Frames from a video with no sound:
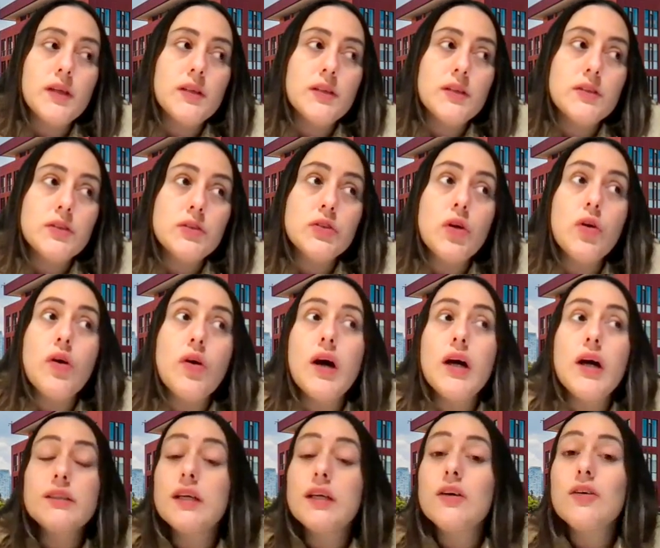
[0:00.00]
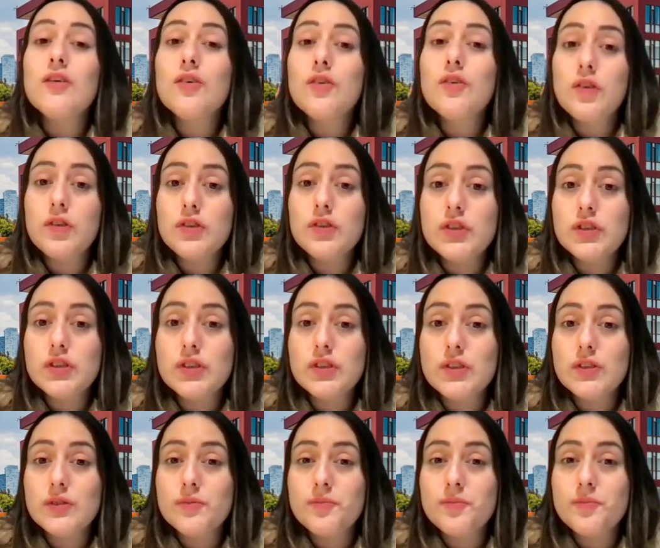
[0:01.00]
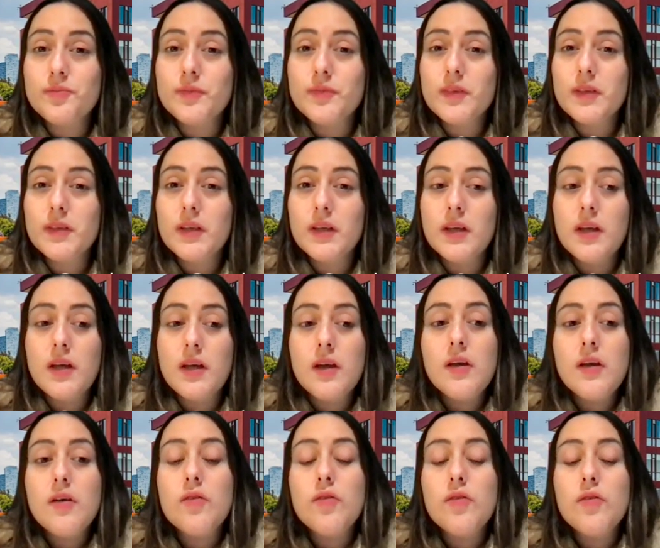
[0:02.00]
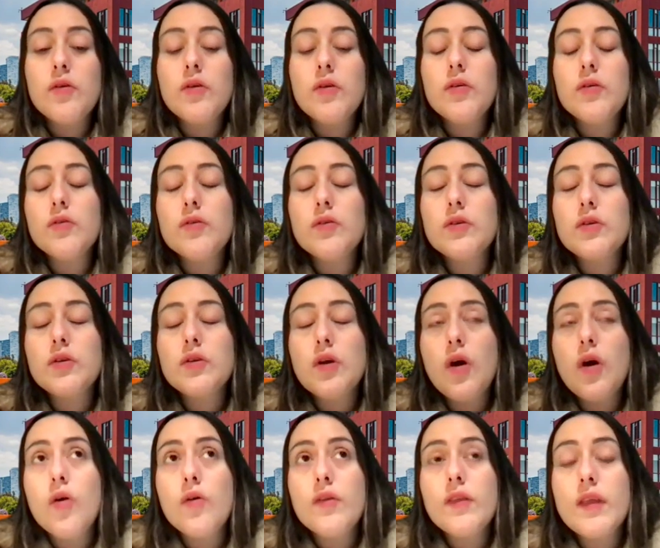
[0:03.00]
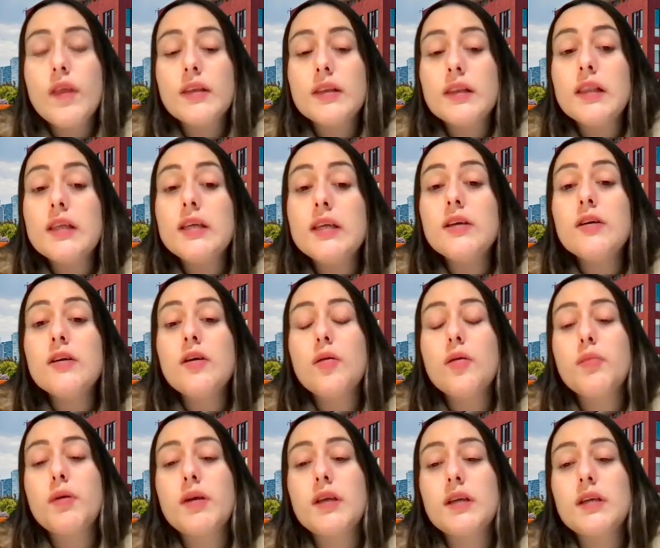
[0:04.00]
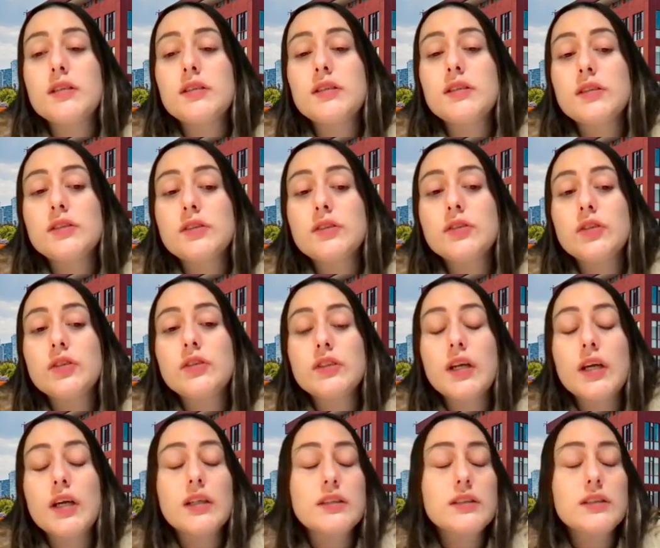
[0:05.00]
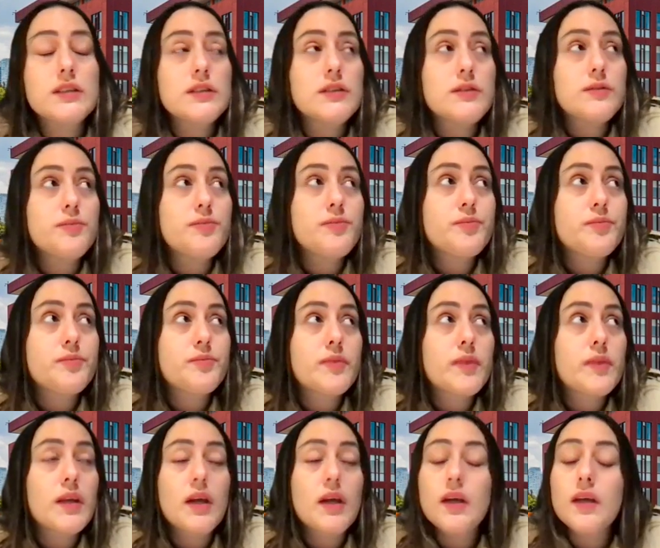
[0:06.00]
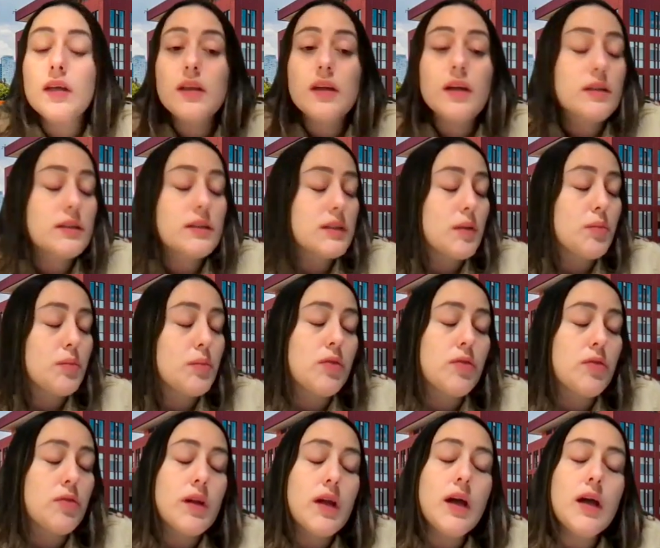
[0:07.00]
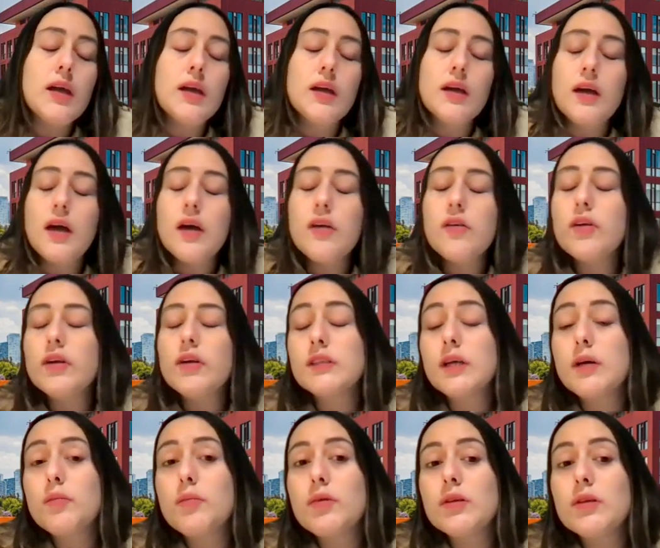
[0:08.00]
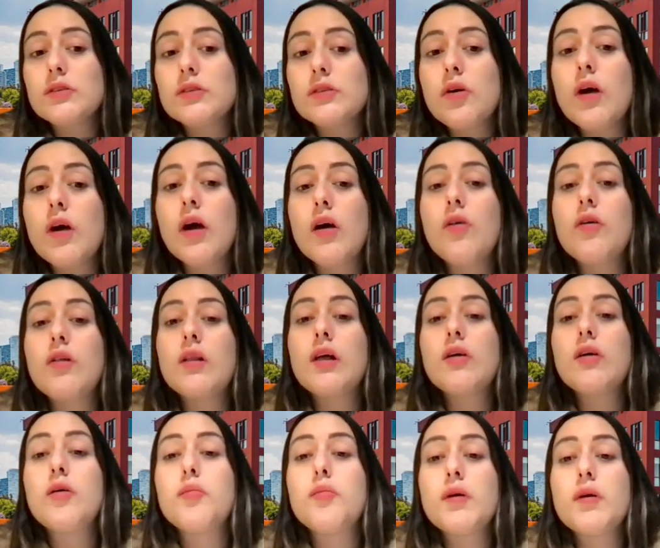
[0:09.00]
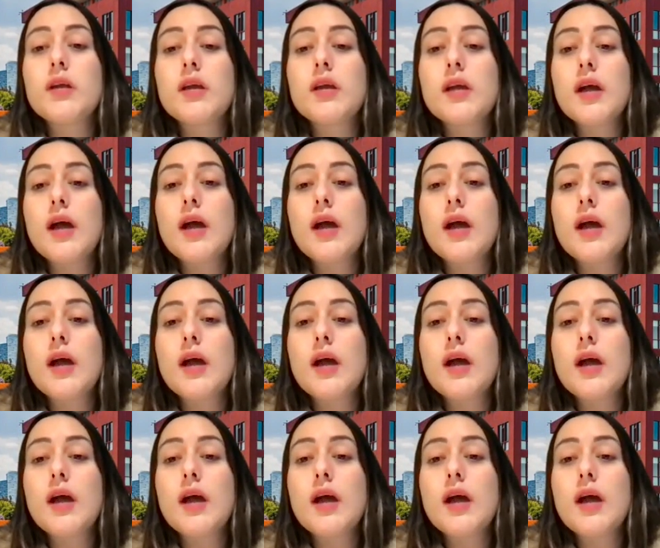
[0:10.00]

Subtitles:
So as a conclusion, we know that leading companies such as the example of Nike, another example is Coca-Cola company,